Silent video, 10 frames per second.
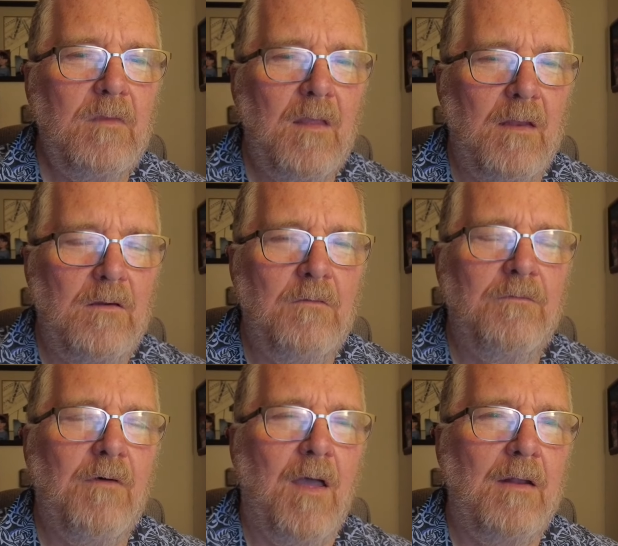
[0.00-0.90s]
and you
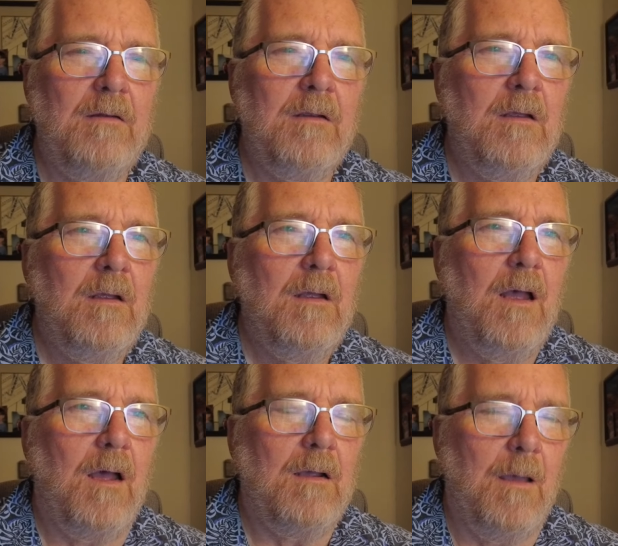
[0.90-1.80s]

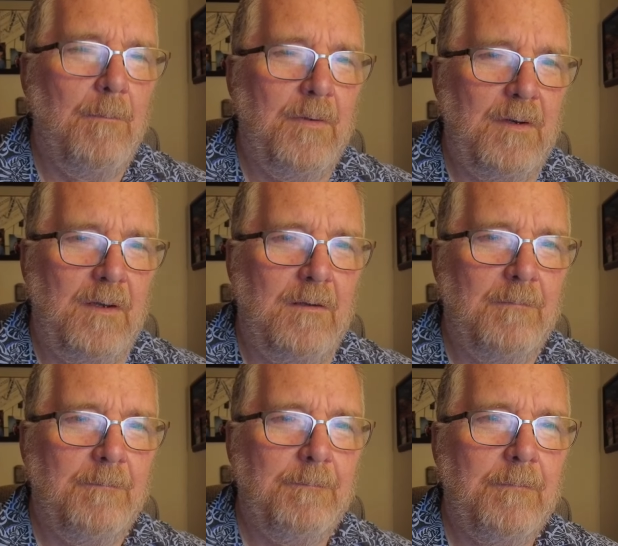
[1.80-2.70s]
find a company
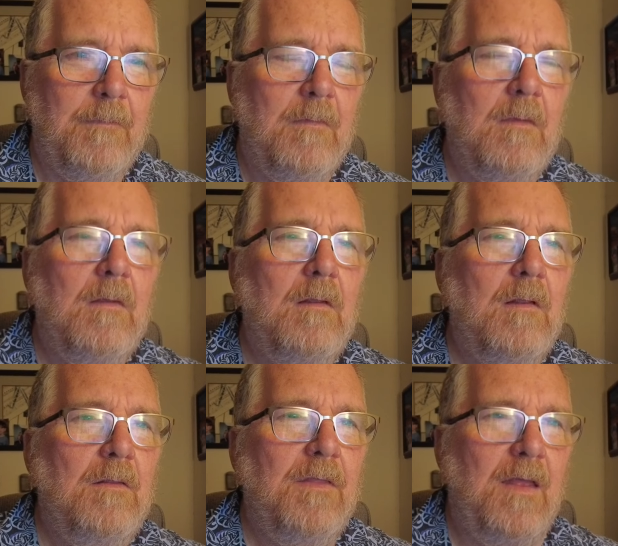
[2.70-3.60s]

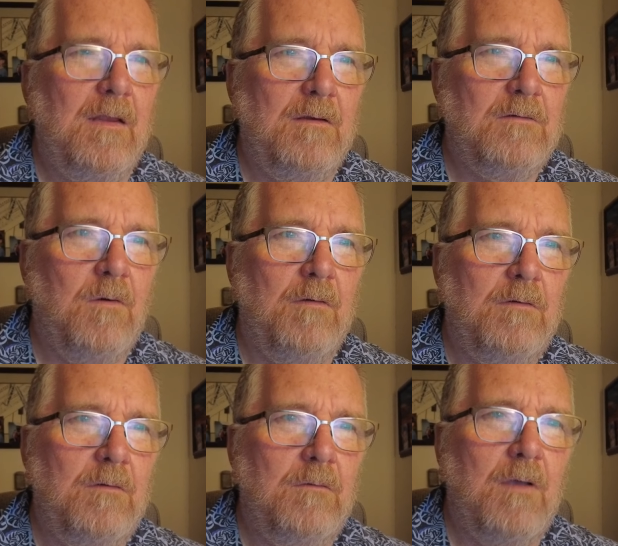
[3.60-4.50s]
that is going
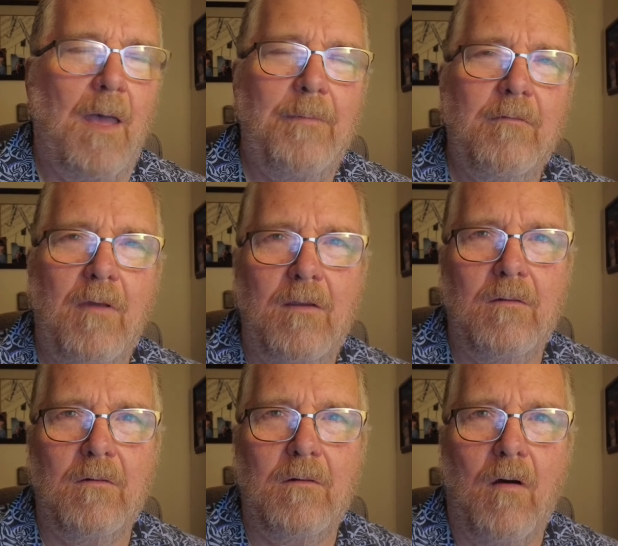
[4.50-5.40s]
to copyright
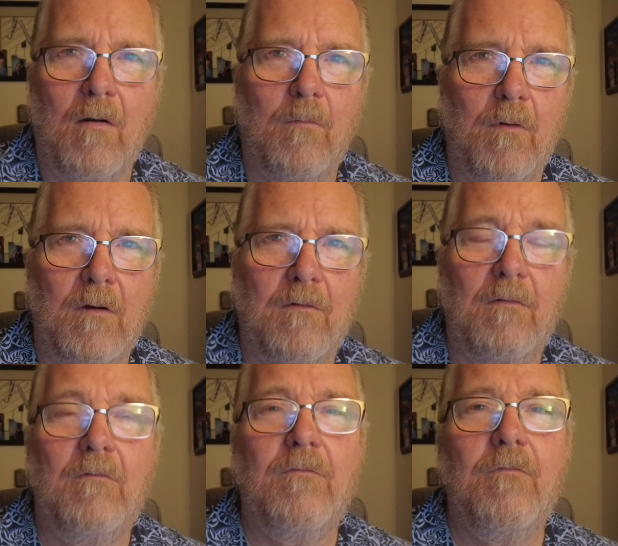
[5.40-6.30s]
your
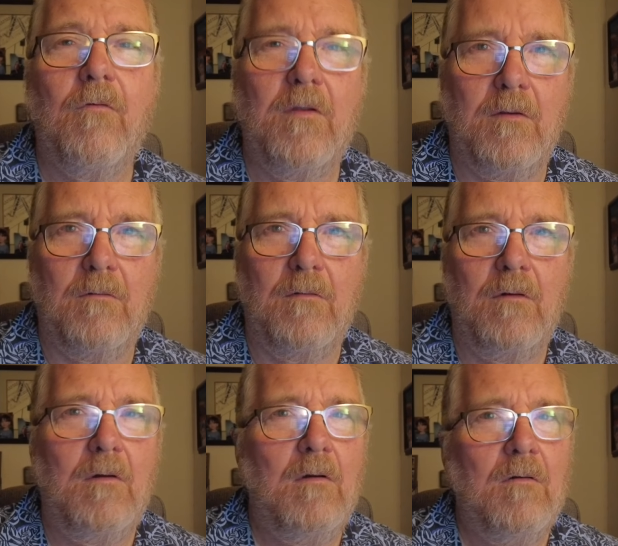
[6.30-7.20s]
artwork for you
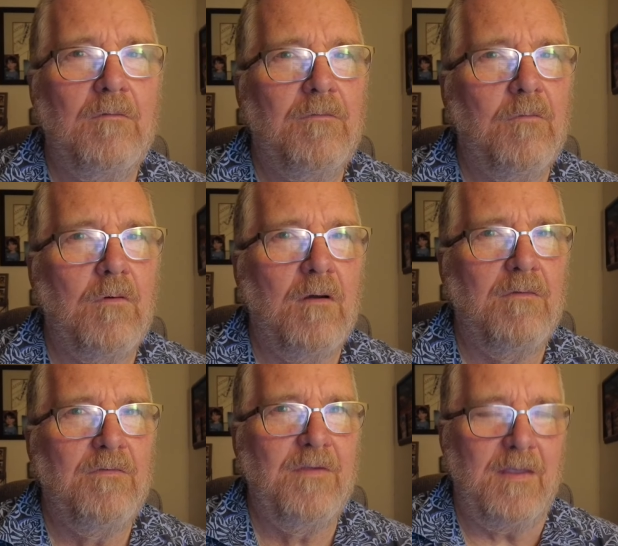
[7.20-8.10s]
for a
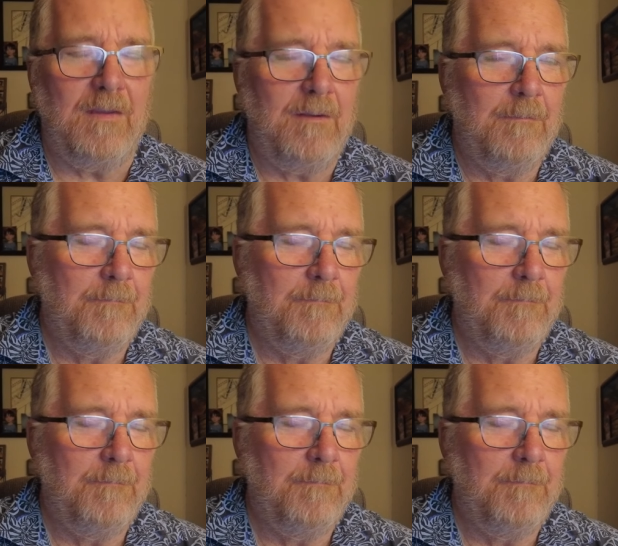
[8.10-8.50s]
fee,